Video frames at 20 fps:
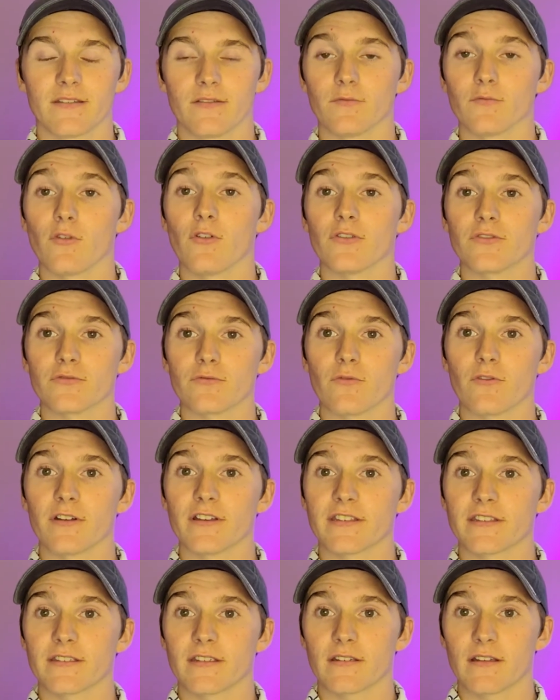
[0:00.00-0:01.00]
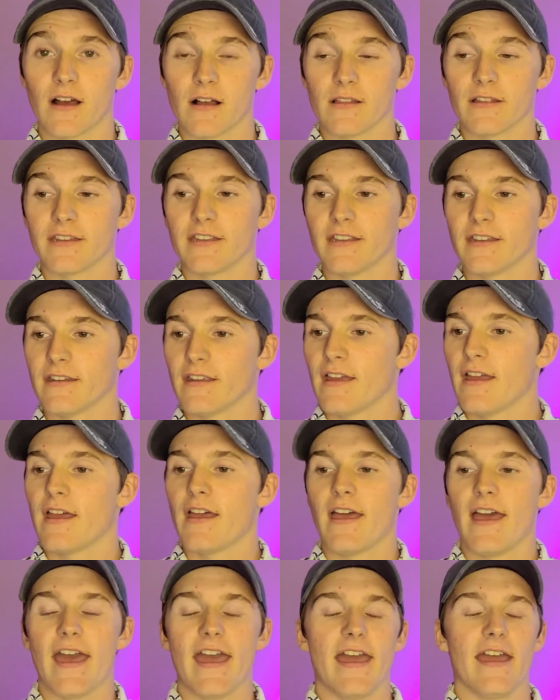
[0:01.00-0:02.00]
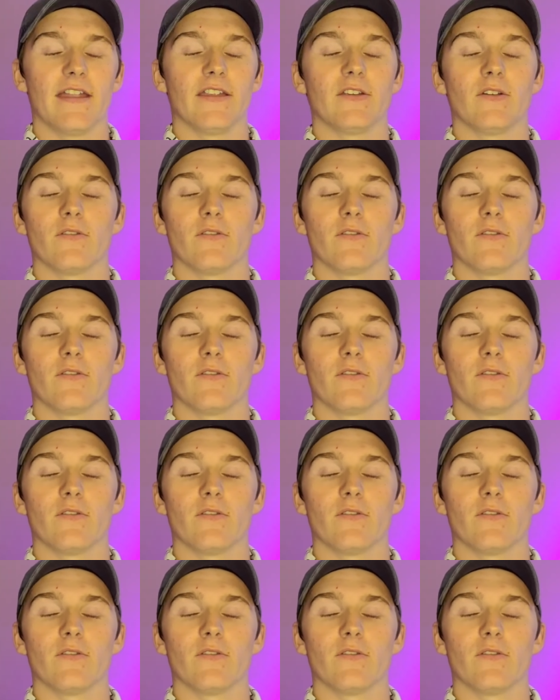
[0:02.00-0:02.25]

Rolls-Royce Cullinan and